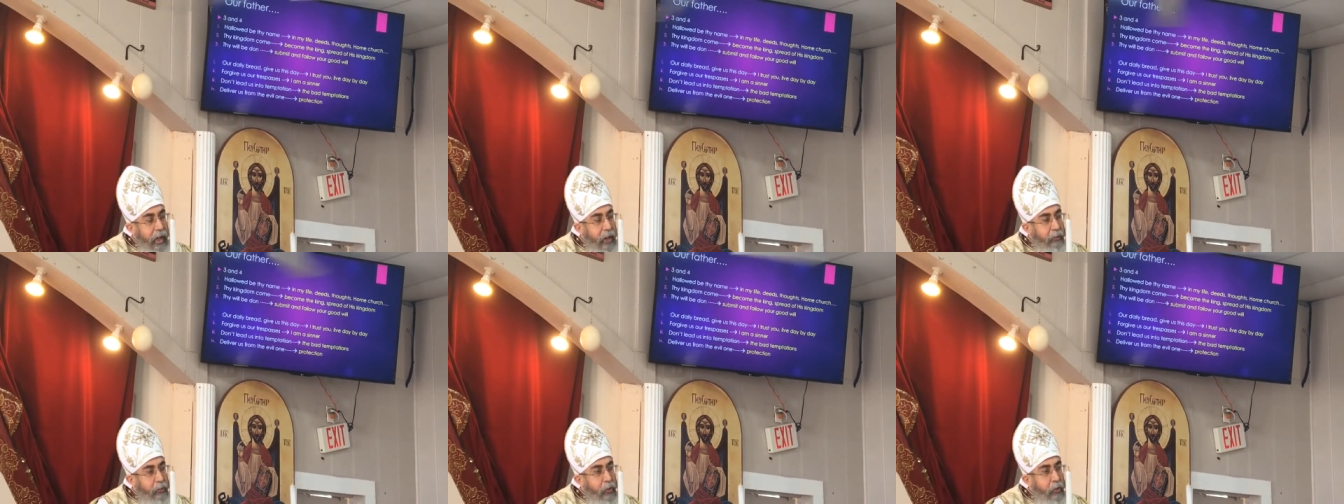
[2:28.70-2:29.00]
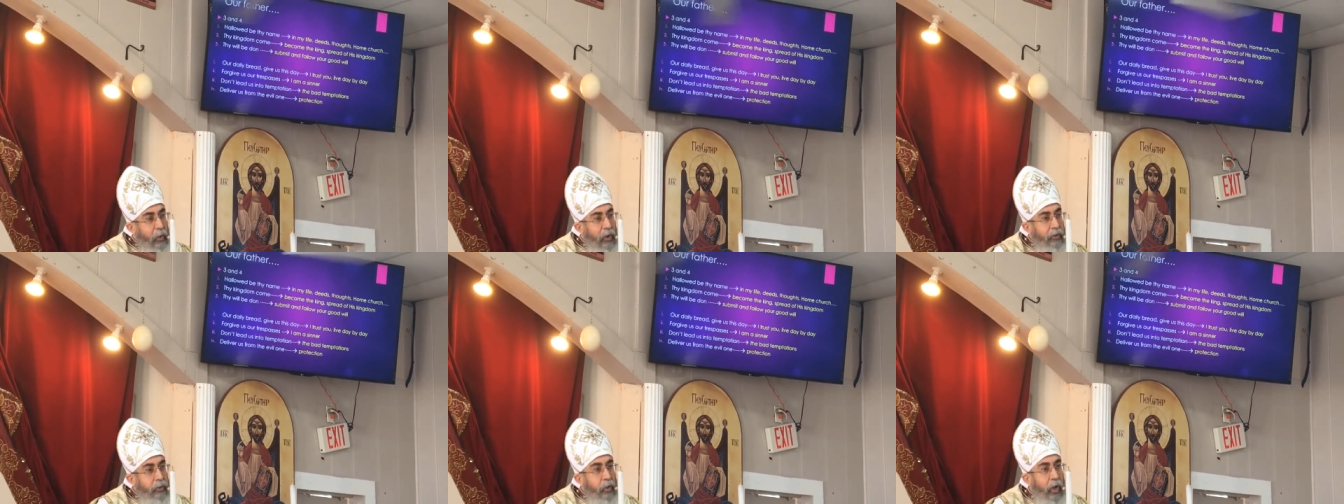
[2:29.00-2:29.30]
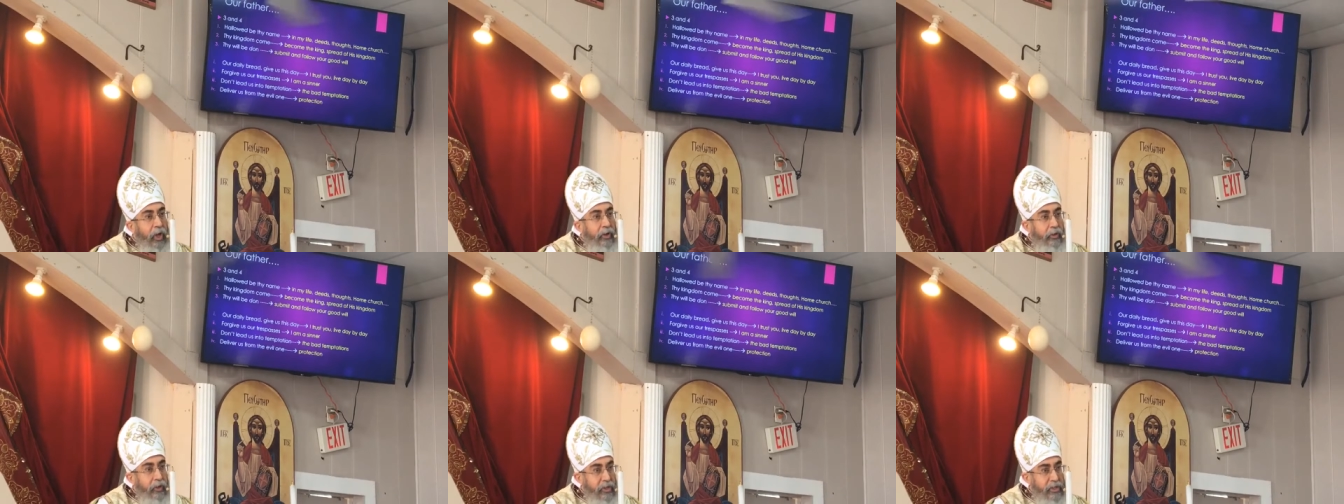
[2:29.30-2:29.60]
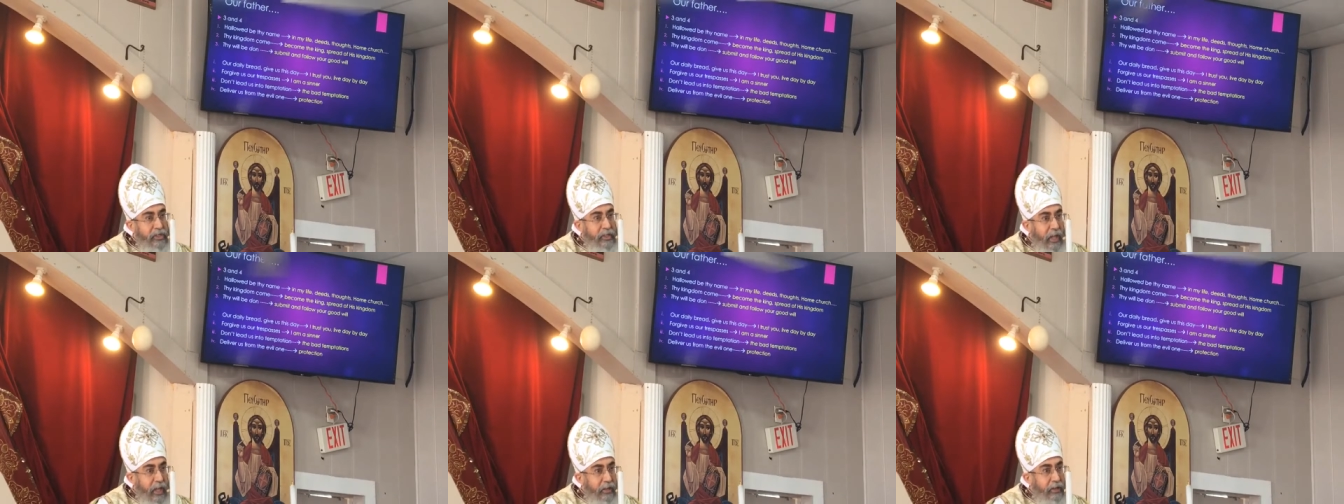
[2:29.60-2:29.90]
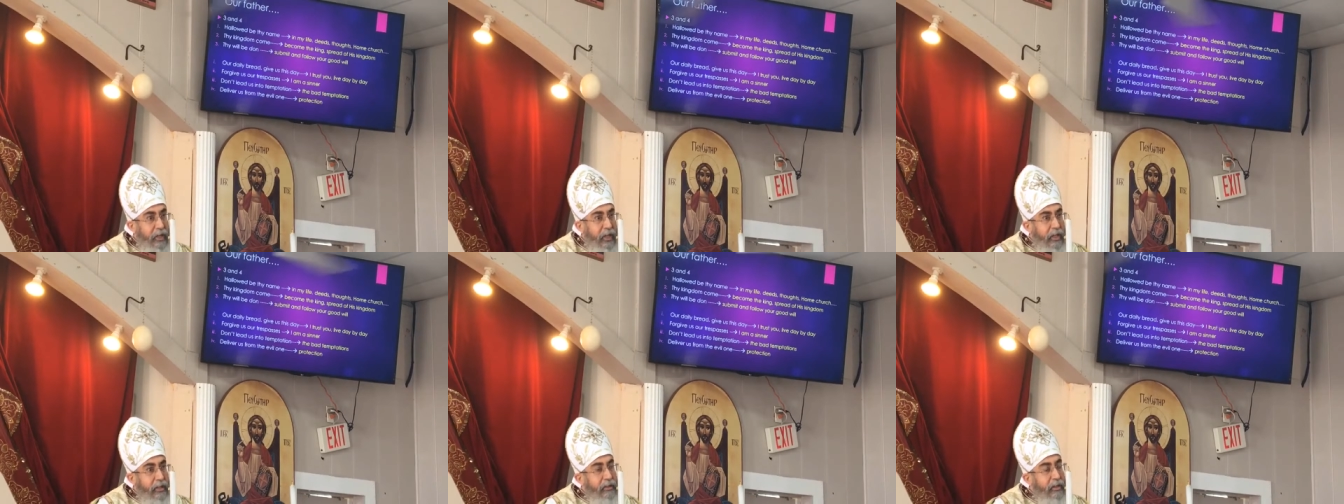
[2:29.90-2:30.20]
And we want to
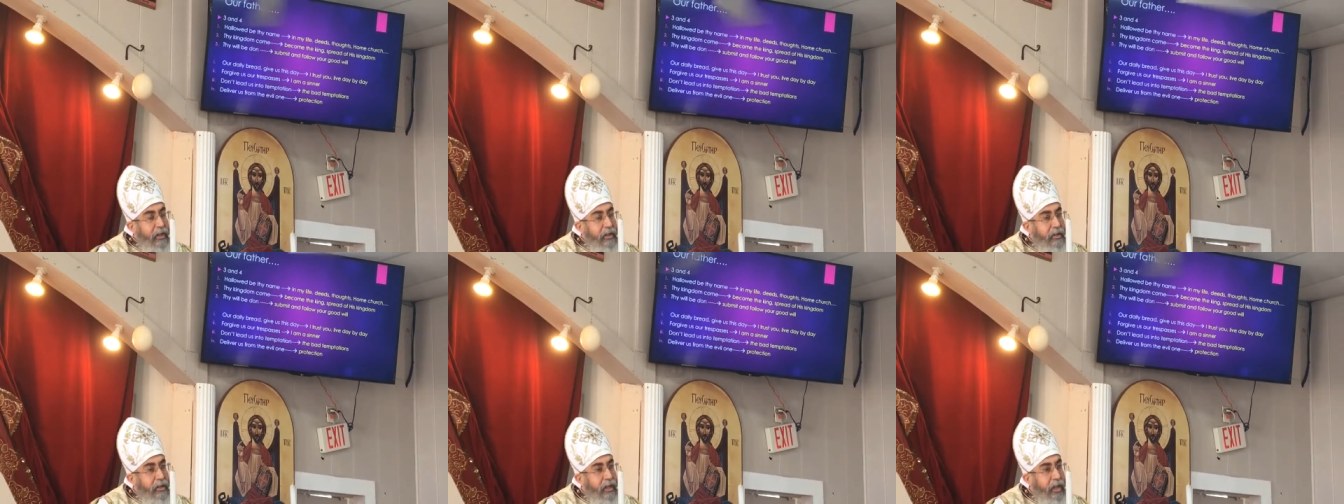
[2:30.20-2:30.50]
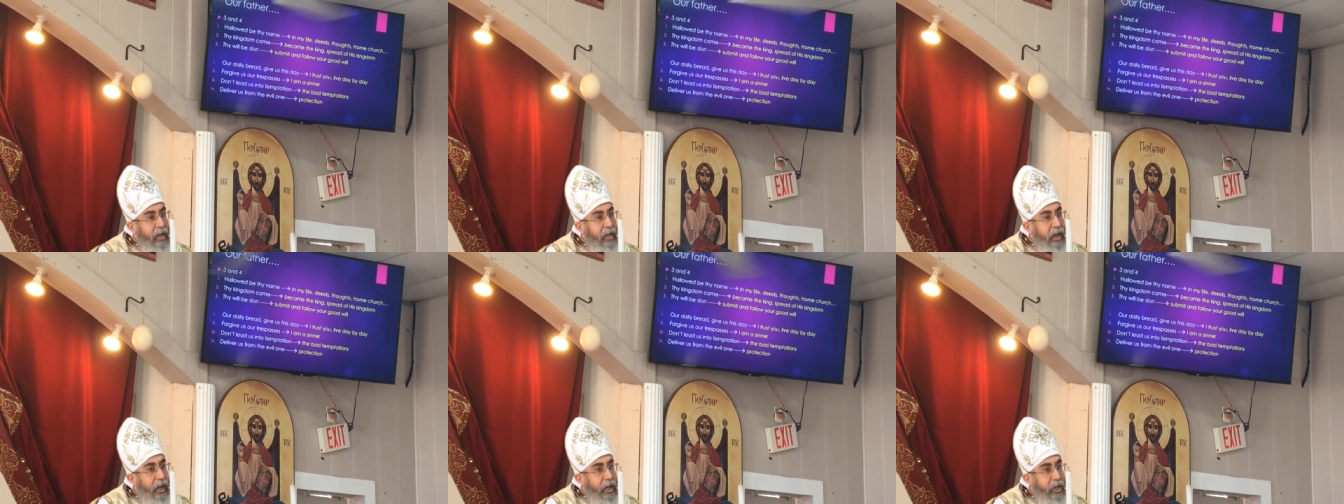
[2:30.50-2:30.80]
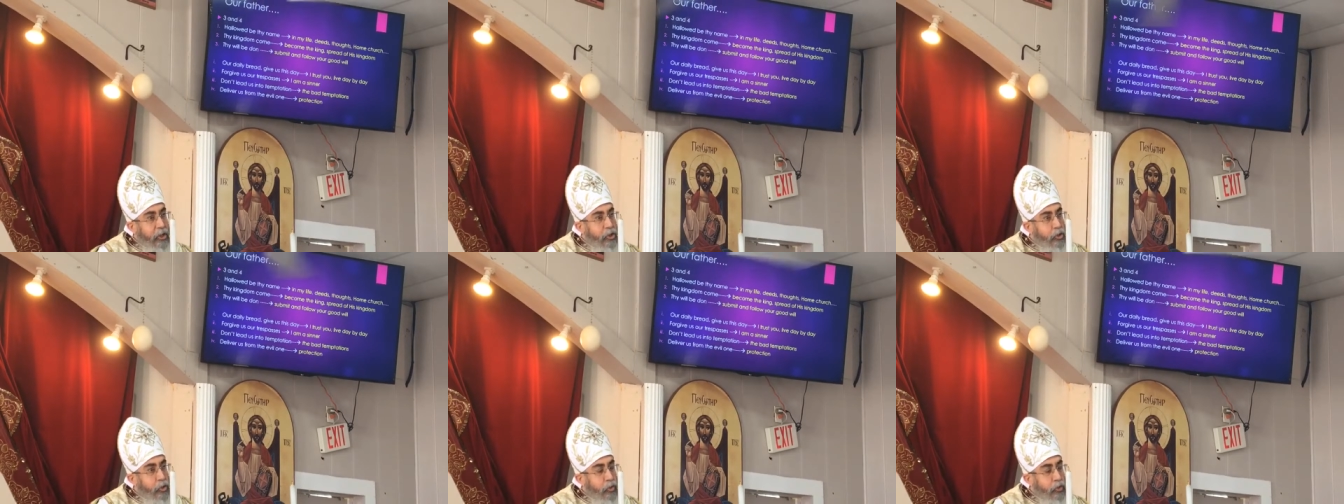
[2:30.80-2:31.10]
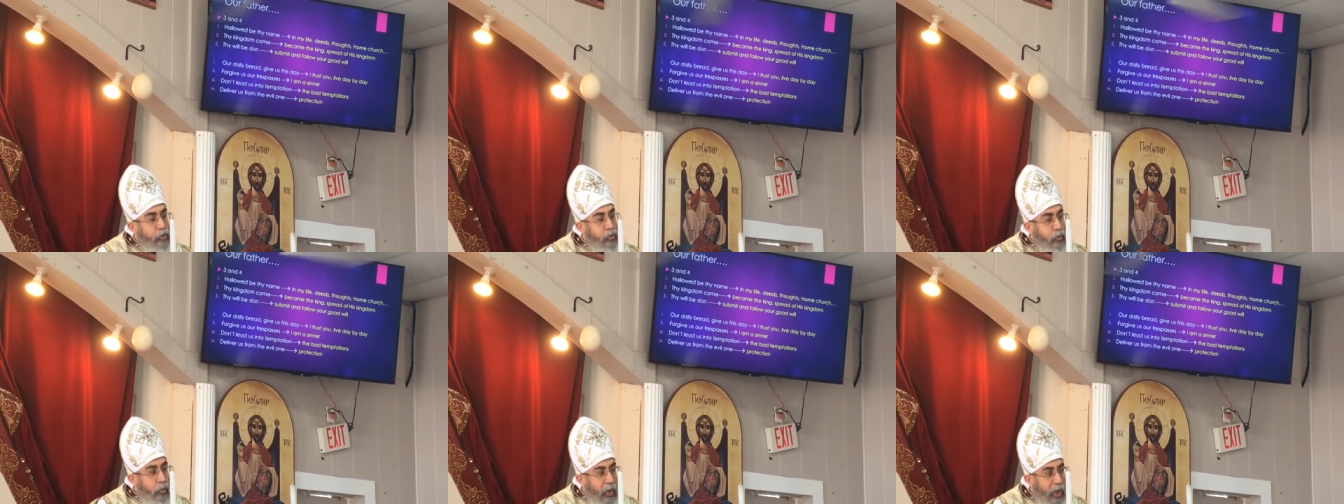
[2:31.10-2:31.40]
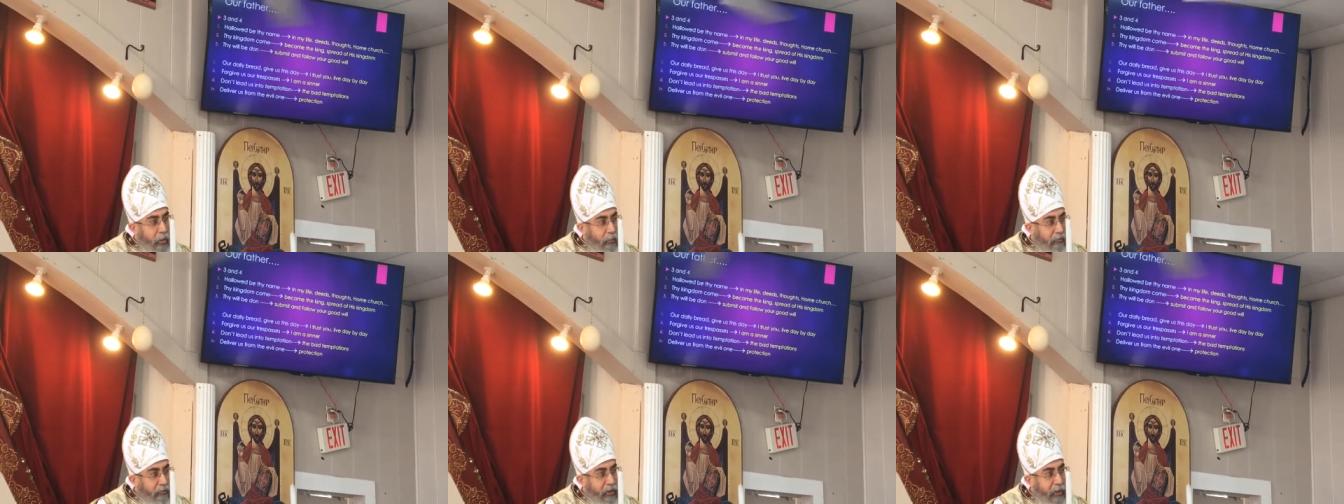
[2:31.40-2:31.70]
understand it, then I choose
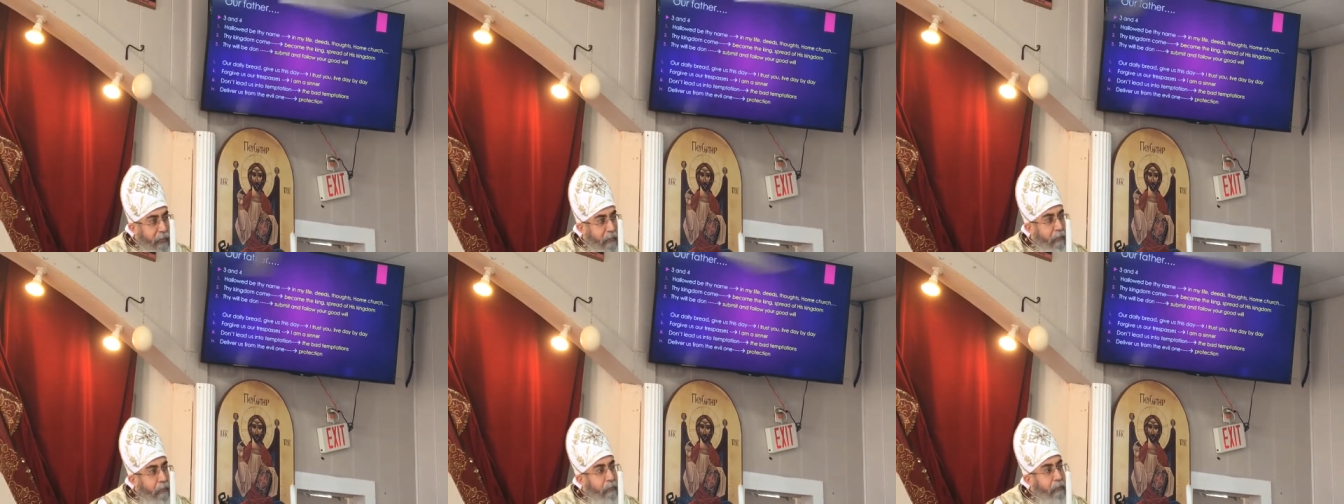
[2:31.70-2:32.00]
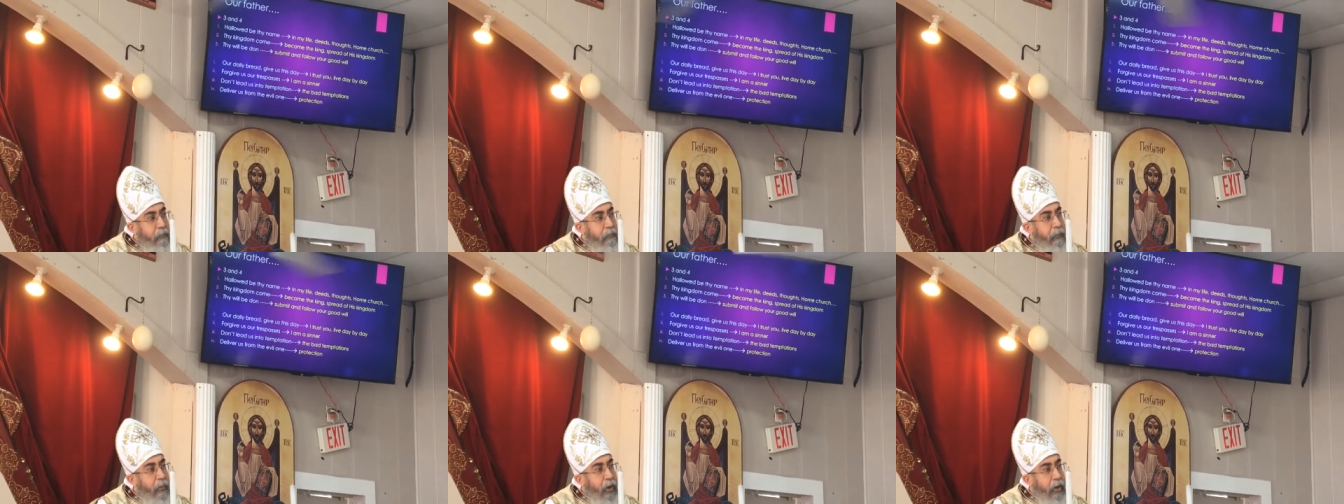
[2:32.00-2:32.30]
one of them,